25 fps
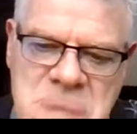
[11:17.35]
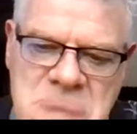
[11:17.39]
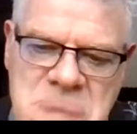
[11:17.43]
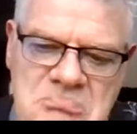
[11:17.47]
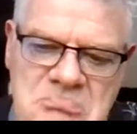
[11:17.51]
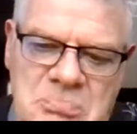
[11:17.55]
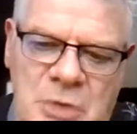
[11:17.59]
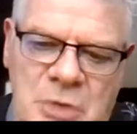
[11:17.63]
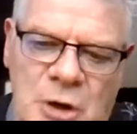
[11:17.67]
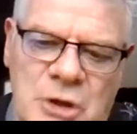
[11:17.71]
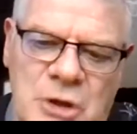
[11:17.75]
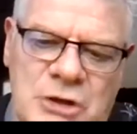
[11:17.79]

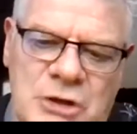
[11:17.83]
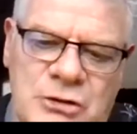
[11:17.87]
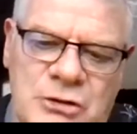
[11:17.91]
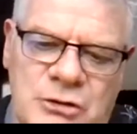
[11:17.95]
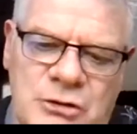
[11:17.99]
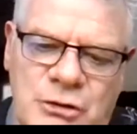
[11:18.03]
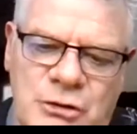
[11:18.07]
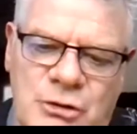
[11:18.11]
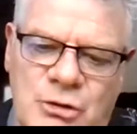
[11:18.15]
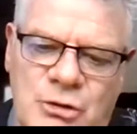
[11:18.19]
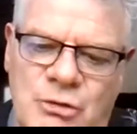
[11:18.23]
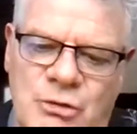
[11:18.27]
But
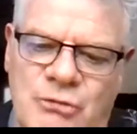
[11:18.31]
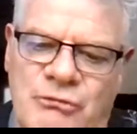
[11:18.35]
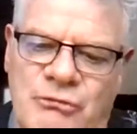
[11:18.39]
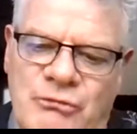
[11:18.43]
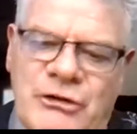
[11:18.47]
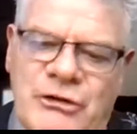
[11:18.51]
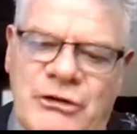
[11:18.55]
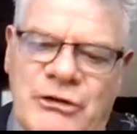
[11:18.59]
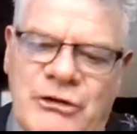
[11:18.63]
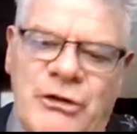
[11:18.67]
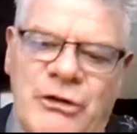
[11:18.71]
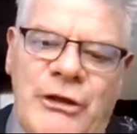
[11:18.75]
to
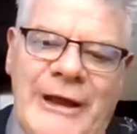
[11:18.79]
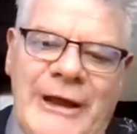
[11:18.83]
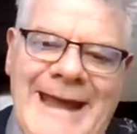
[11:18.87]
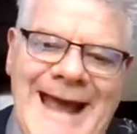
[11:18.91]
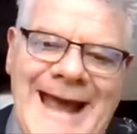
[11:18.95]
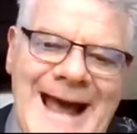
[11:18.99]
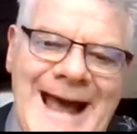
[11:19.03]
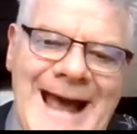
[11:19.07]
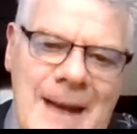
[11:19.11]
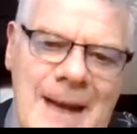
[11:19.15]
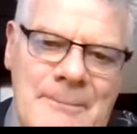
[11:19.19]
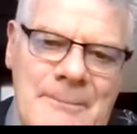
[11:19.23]
fill the
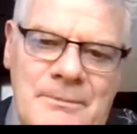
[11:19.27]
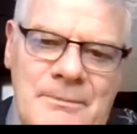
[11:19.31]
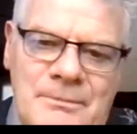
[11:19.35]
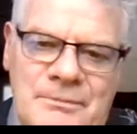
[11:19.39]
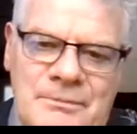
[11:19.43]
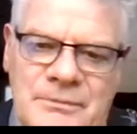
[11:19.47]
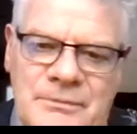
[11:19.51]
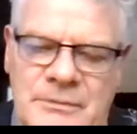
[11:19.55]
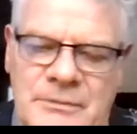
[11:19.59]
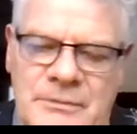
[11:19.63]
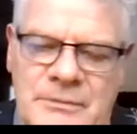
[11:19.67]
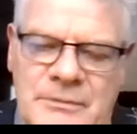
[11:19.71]
gap
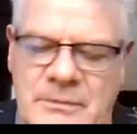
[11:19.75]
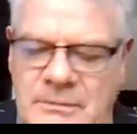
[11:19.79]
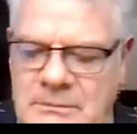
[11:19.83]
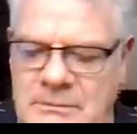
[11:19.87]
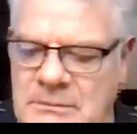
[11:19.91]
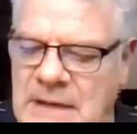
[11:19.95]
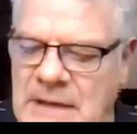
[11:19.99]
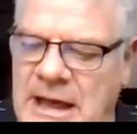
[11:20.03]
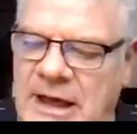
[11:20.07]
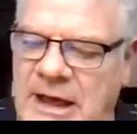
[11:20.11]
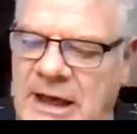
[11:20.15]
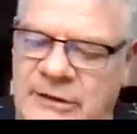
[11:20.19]

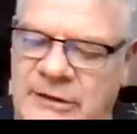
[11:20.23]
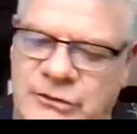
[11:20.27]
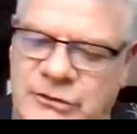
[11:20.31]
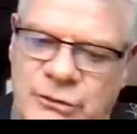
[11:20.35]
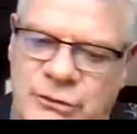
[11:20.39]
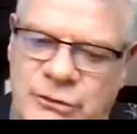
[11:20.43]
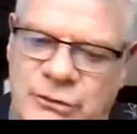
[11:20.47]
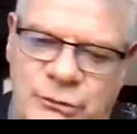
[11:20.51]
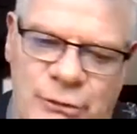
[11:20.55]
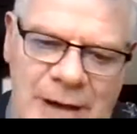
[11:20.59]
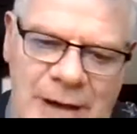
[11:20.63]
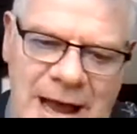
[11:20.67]
as you
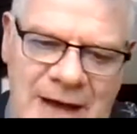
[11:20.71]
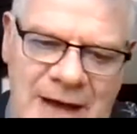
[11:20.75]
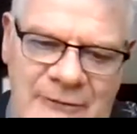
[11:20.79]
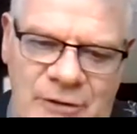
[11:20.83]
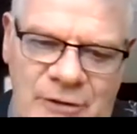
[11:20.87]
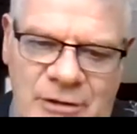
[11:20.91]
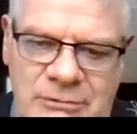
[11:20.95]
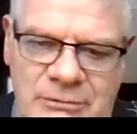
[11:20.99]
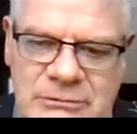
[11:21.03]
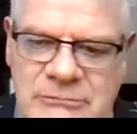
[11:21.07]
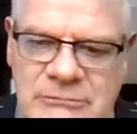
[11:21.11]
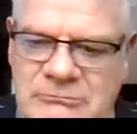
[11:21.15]
travel,
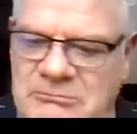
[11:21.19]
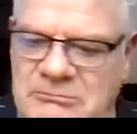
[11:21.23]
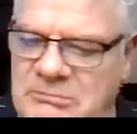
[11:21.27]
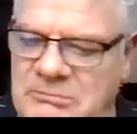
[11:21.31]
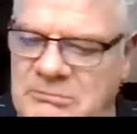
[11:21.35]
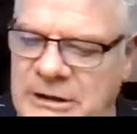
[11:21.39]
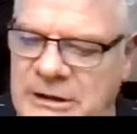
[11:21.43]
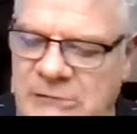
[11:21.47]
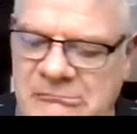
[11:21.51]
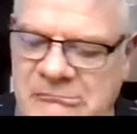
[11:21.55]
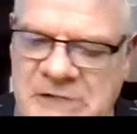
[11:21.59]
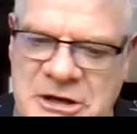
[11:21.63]
be
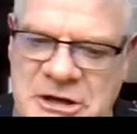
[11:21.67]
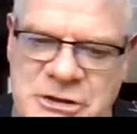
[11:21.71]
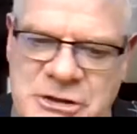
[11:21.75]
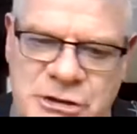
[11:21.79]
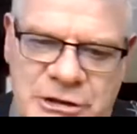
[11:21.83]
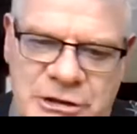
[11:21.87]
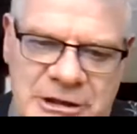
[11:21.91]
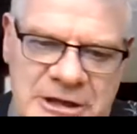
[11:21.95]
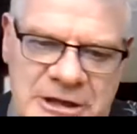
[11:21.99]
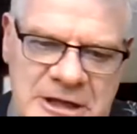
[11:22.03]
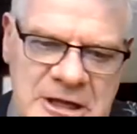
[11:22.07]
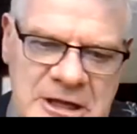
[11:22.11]
it
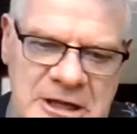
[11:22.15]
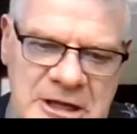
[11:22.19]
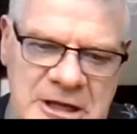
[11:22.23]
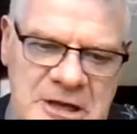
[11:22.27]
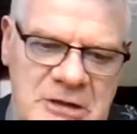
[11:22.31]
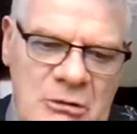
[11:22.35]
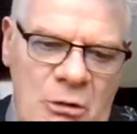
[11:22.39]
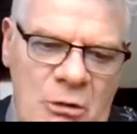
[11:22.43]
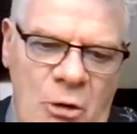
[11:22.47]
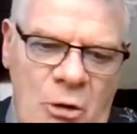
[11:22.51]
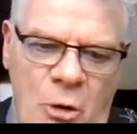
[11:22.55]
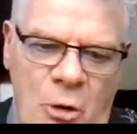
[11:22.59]
regionally
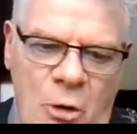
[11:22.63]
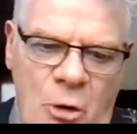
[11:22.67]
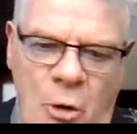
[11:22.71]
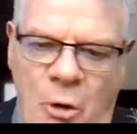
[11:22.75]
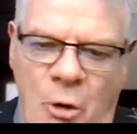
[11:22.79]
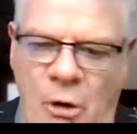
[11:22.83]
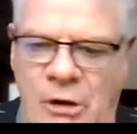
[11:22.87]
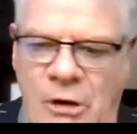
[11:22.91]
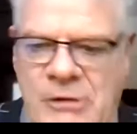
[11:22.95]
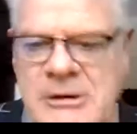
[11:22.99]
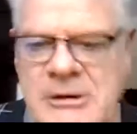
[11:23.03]
or